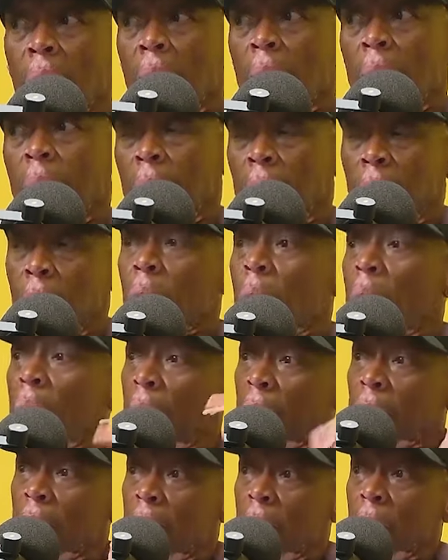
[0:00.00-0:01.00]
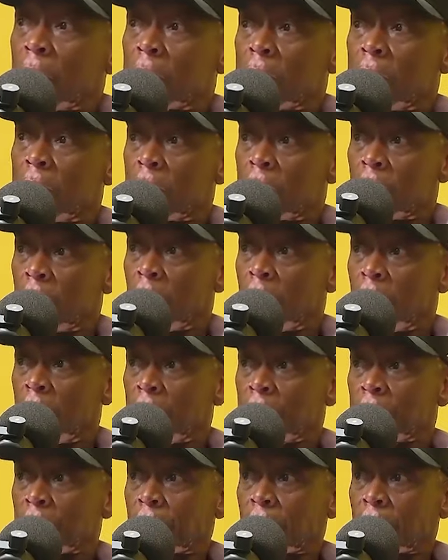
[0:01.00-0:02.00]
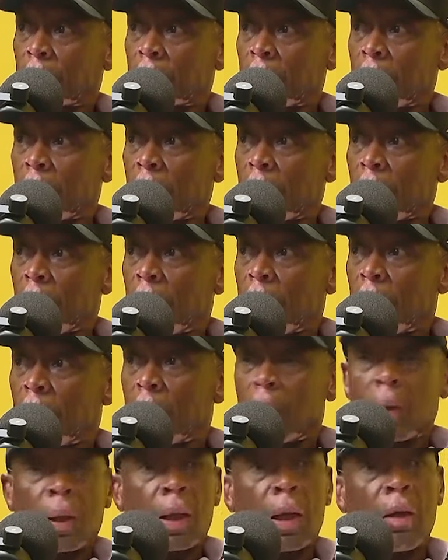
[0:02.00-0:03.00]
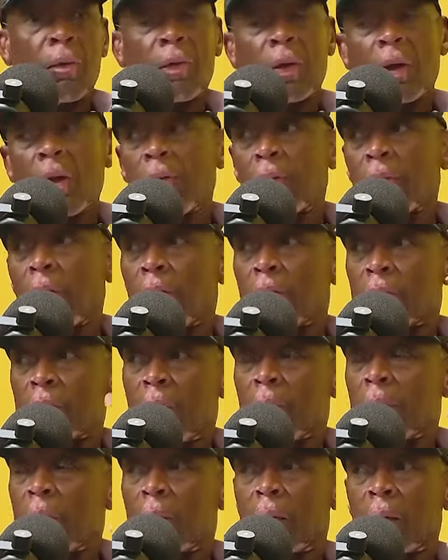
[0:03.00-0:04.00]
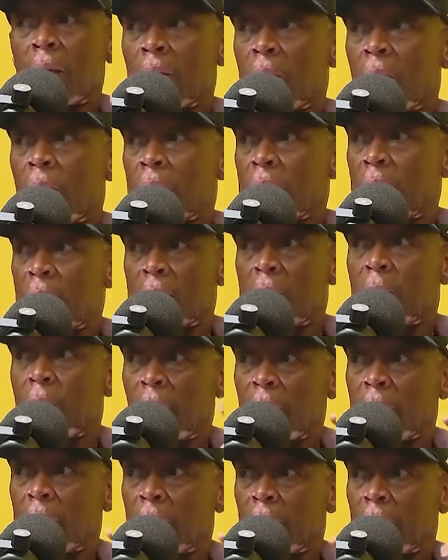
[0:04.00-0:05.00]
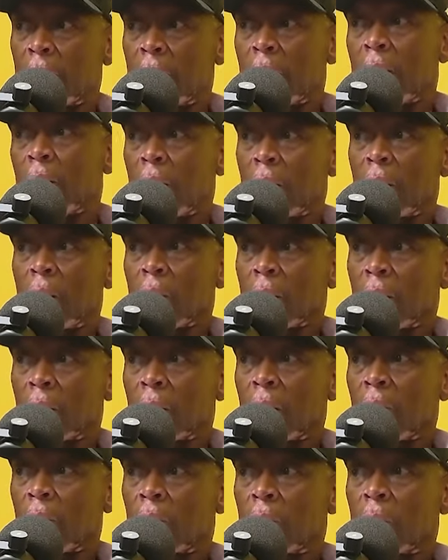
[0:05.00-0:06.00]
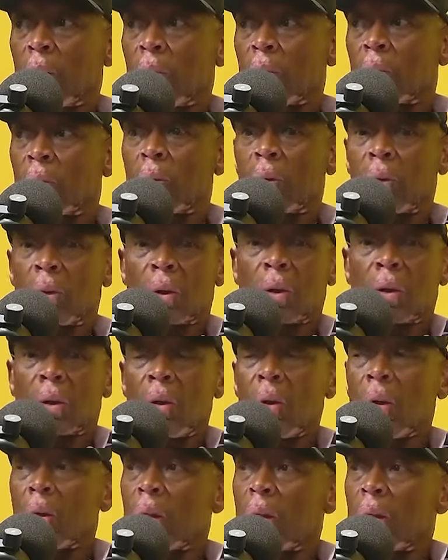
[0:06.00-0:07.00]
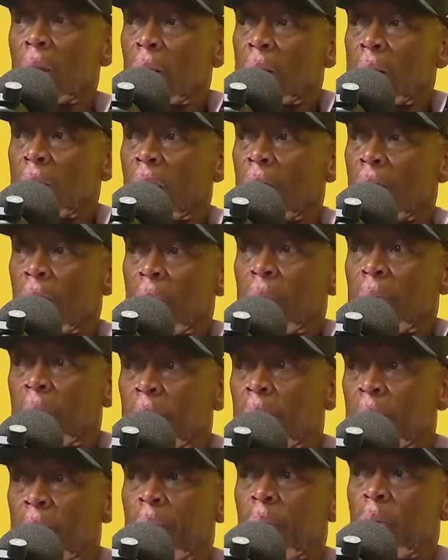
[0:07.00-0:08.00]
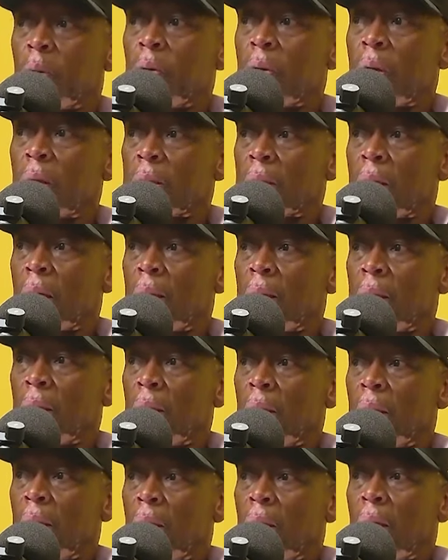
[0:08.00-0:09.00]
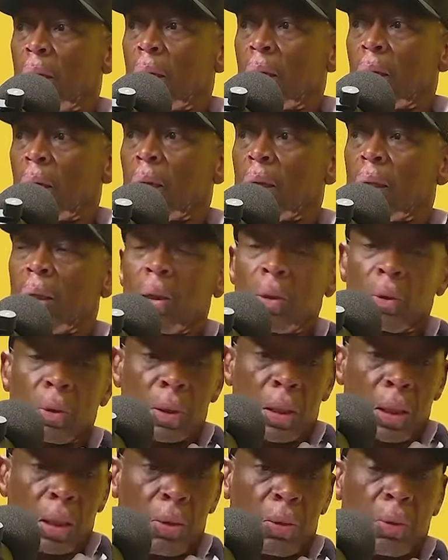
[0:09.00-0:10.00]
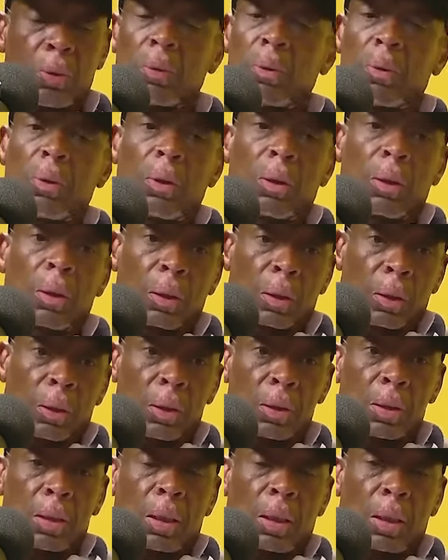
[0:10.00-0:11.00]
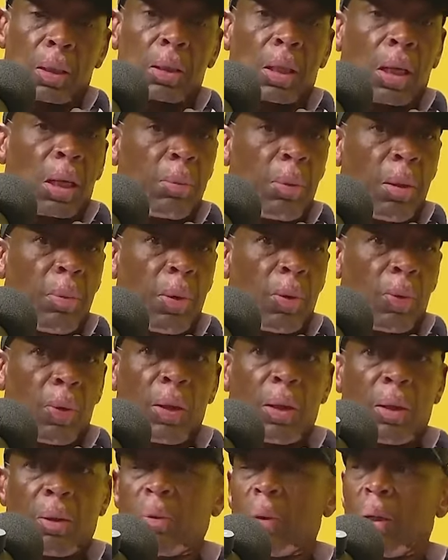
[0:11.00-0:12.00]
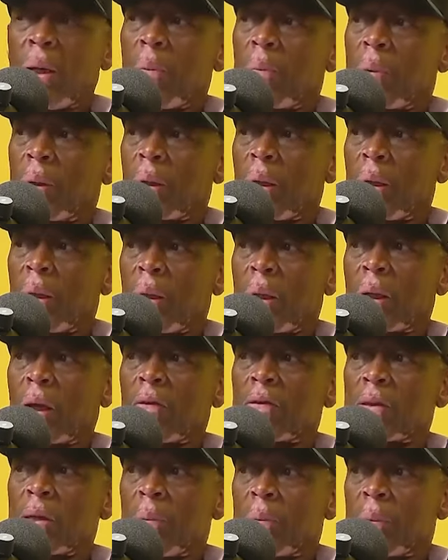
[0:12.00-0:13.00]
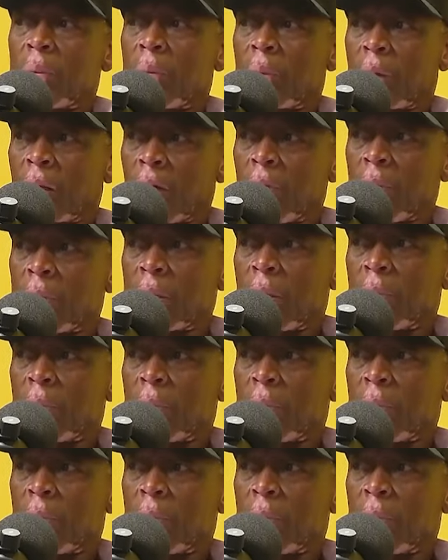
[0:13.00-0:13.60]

But Ronald like had a change room. If if if something that the coach hasn't mentioned, you you call the, the driver, pull you aside, and then he'll tell you this and this. I remember when when I began, he gave some gave me some